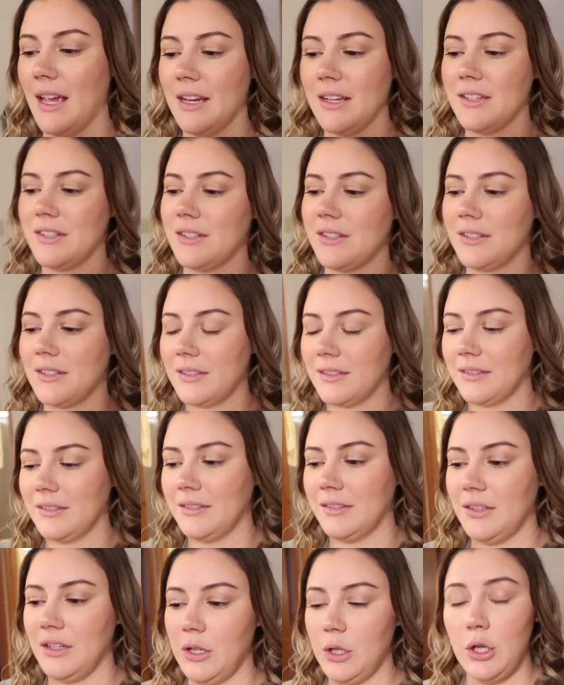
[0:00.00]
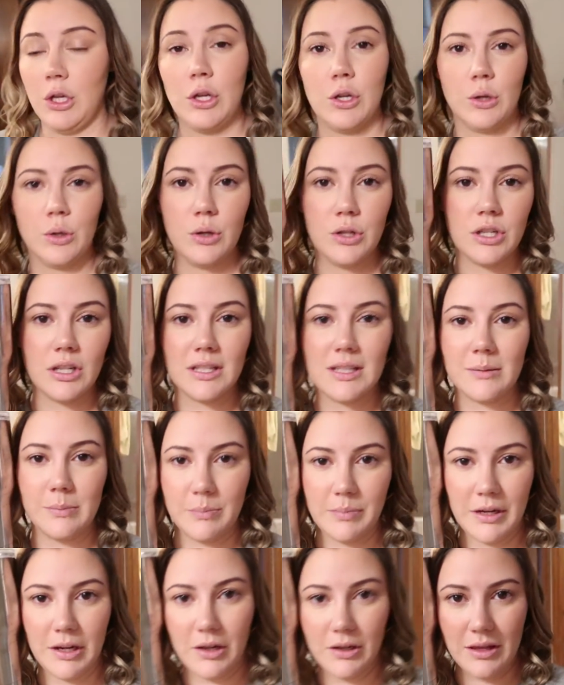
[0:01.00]
And it's huge. It's
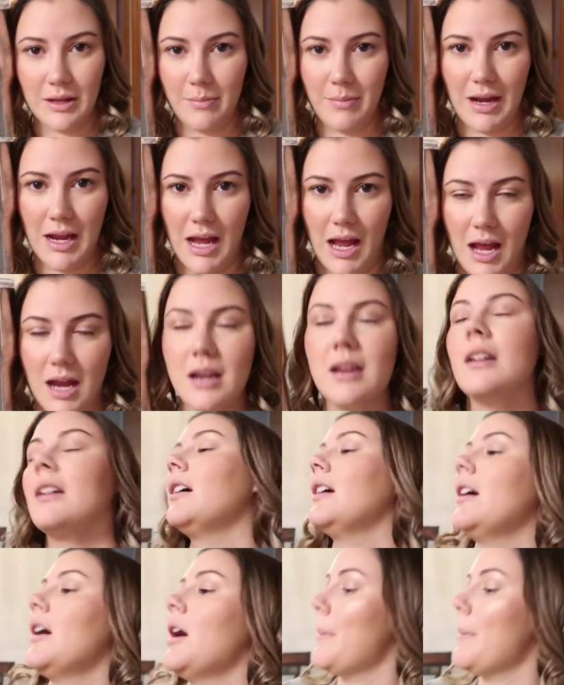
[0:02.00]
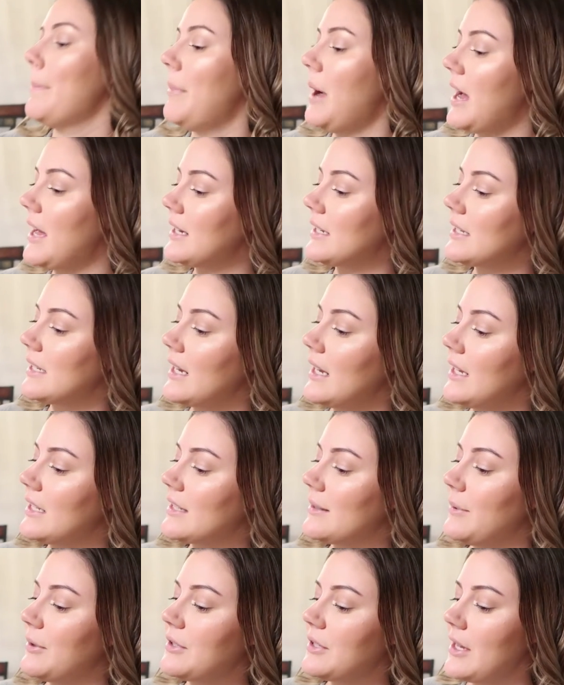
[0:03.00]
bigger than my head. But it's
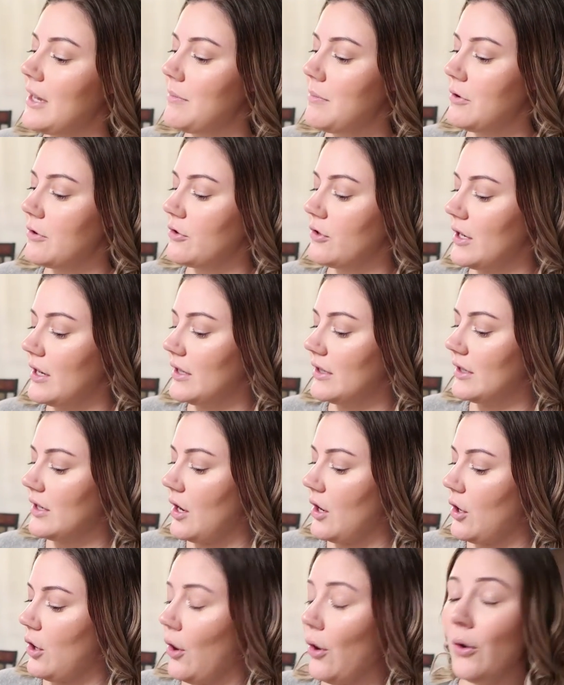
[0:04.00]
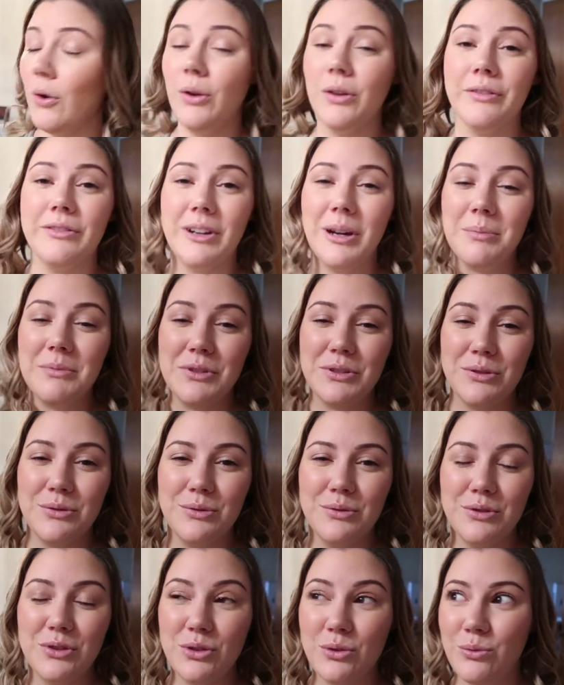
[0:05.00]
supposed to keep your drinks cold for up
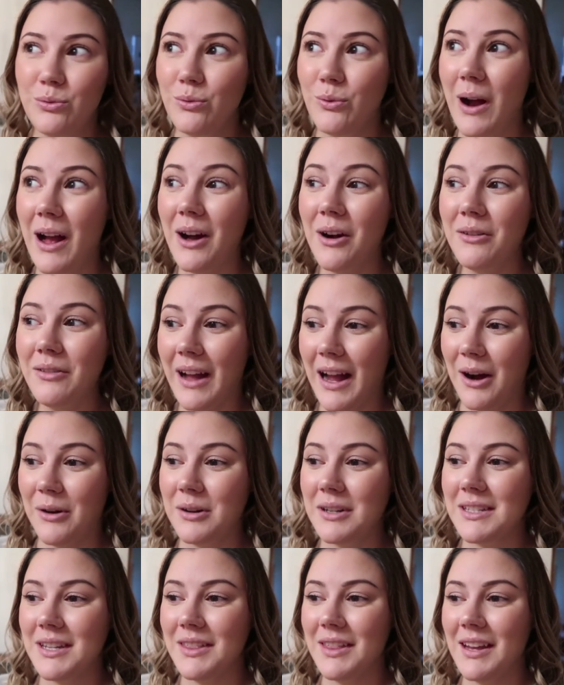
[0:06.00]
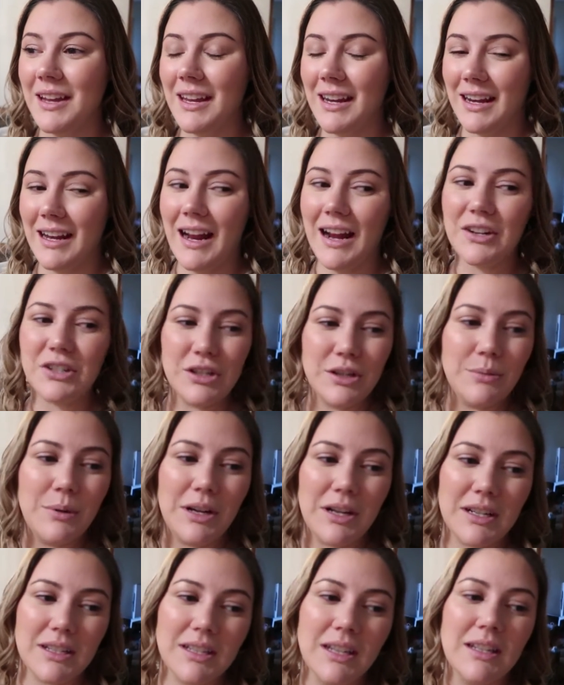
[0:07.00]
to 12 hours, I think, and it actually
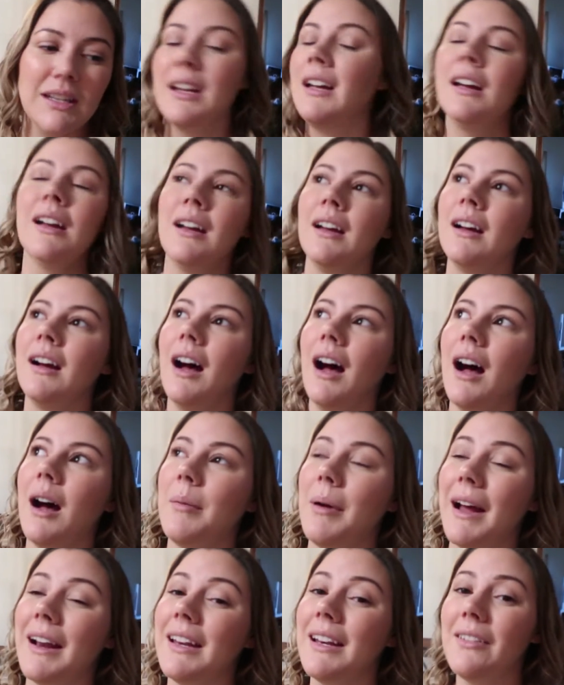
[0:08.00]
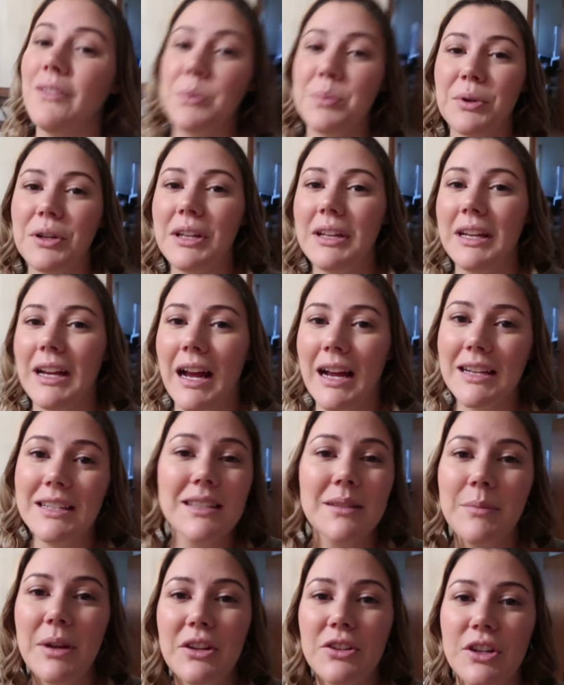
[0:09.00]
worked. Um, I didn't even put any
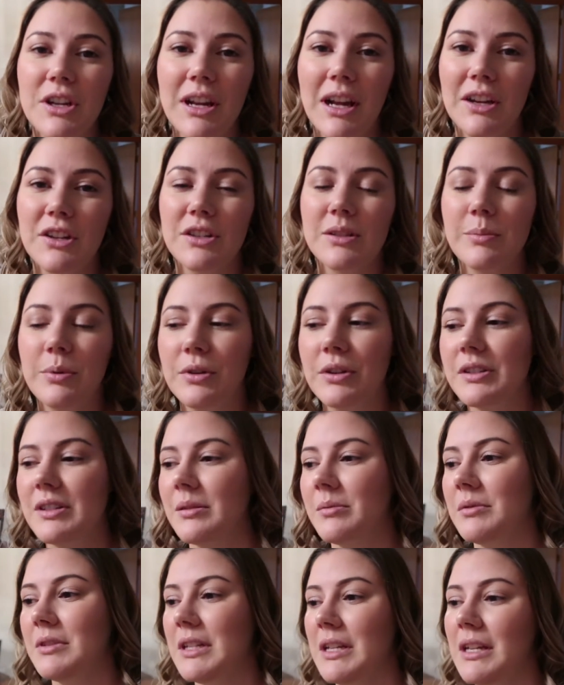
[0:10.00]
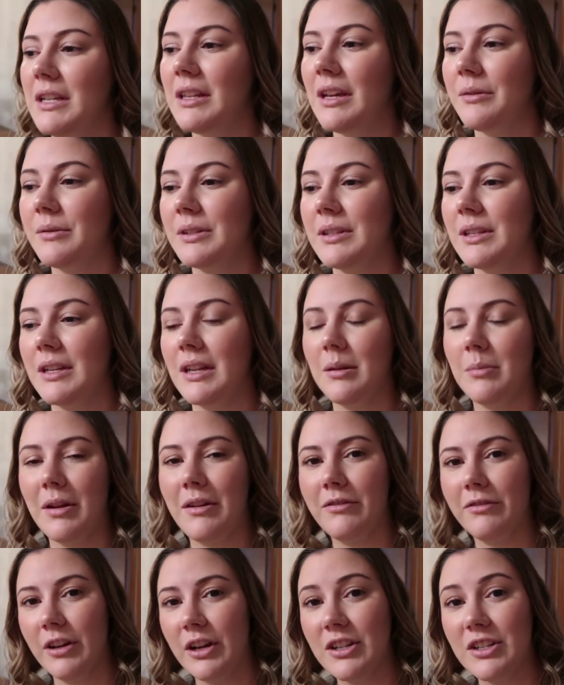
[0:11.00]
ice in my drink. I just poured some tea that was sitting in
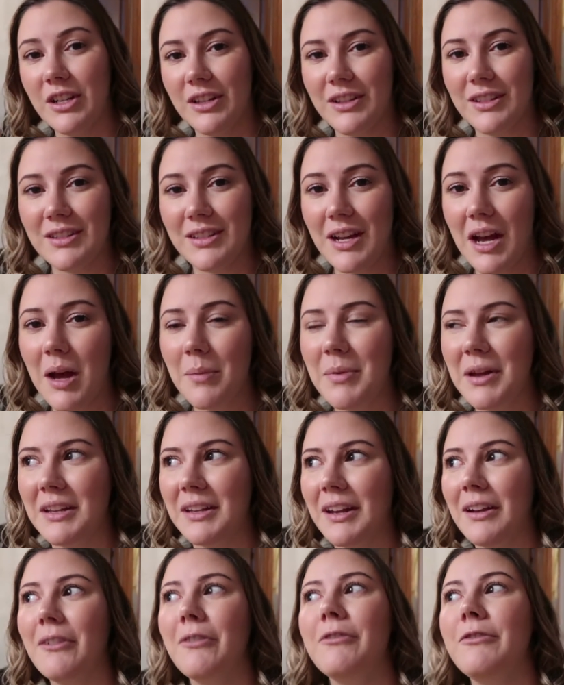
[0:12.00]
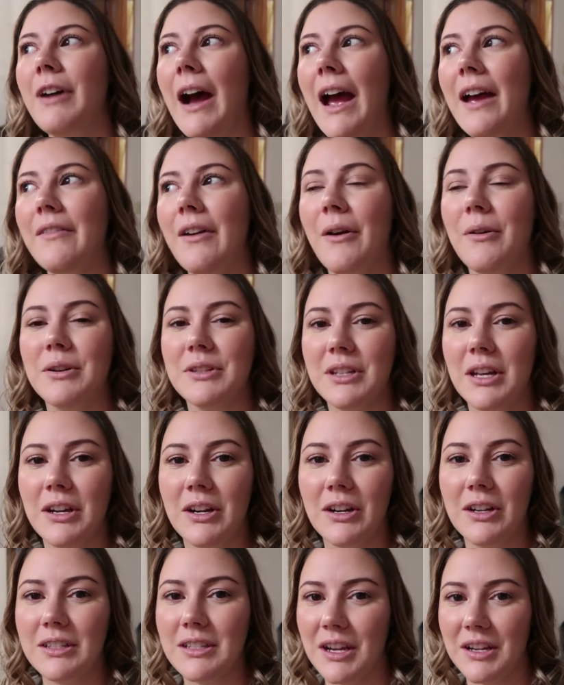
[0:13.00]
my fridge in this cup and like five hours
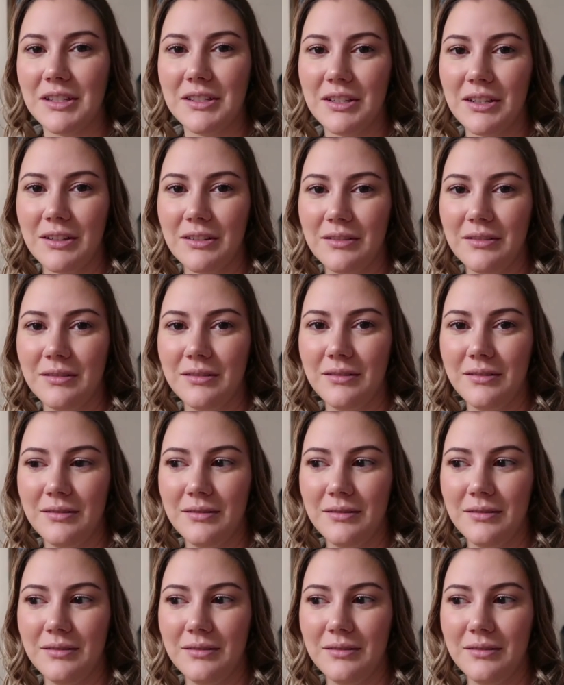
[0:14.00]
later it tasted